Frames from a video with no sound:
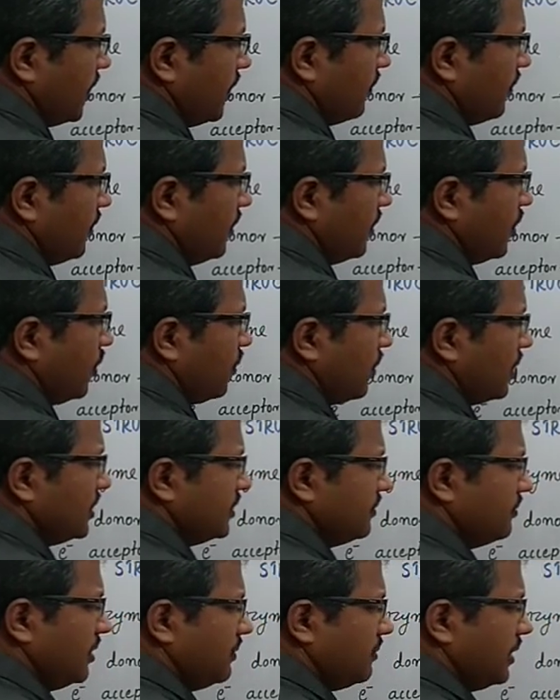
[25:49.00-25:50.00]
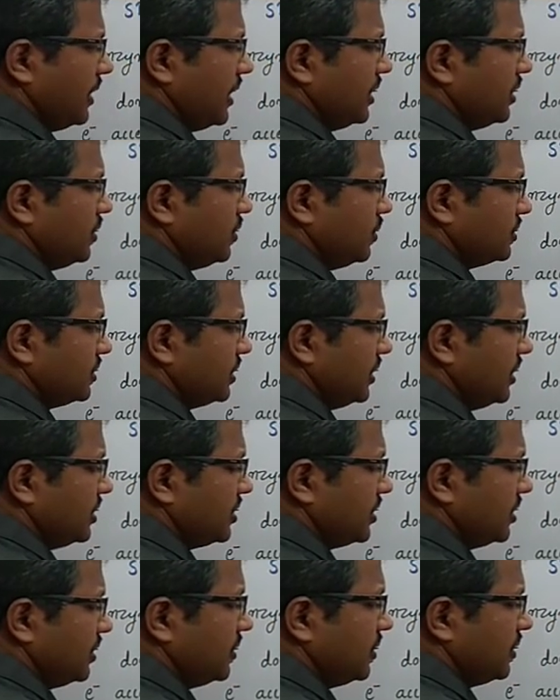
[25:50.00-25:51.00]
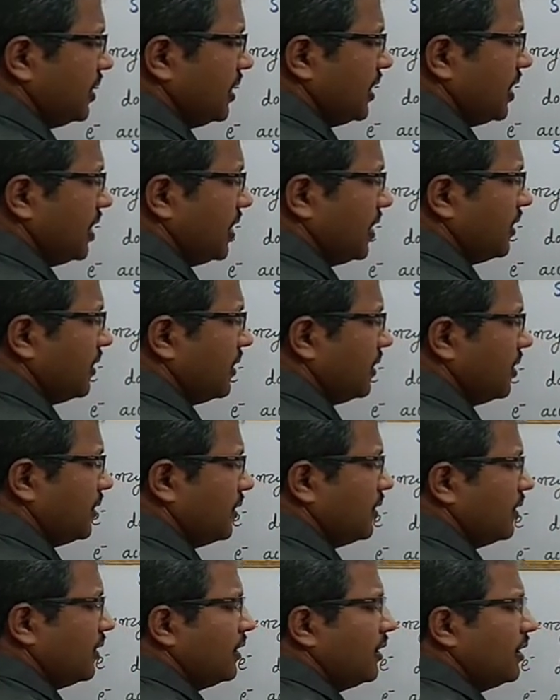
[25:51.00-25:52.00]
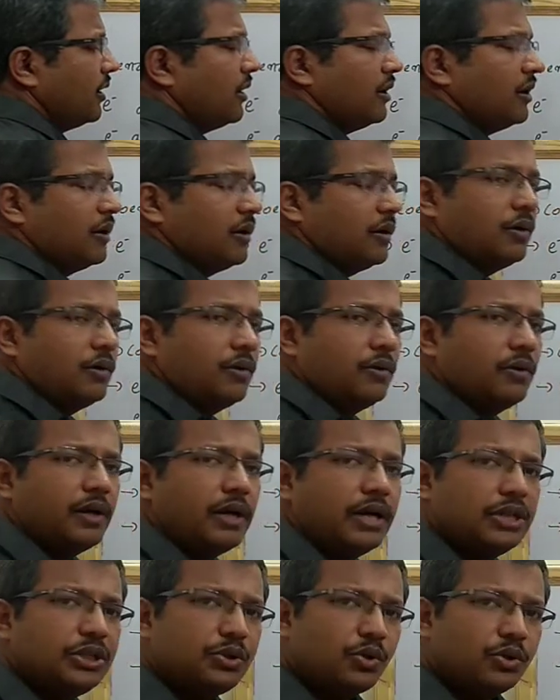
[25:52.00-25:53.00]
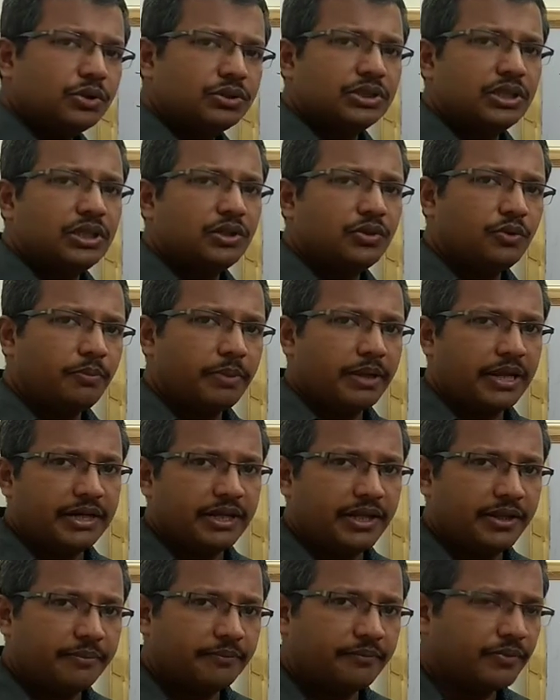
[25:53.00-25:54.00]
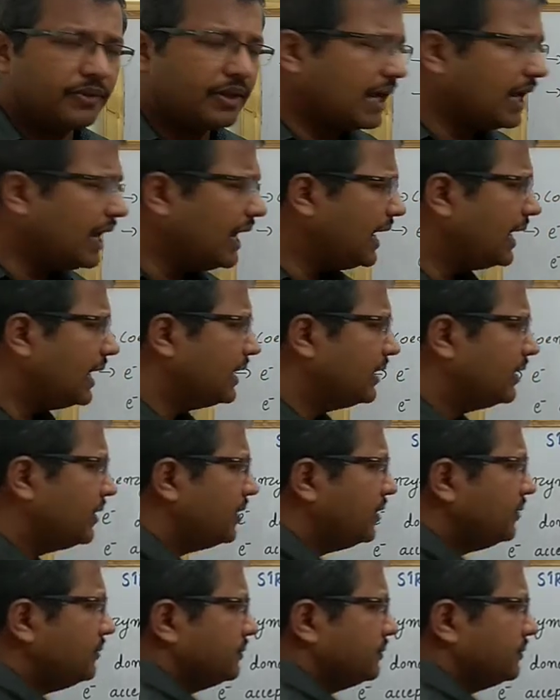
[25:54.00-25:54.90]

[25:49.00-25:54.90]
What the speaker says: We know what is meant by hydroxylation, the hydroxyl group adding, and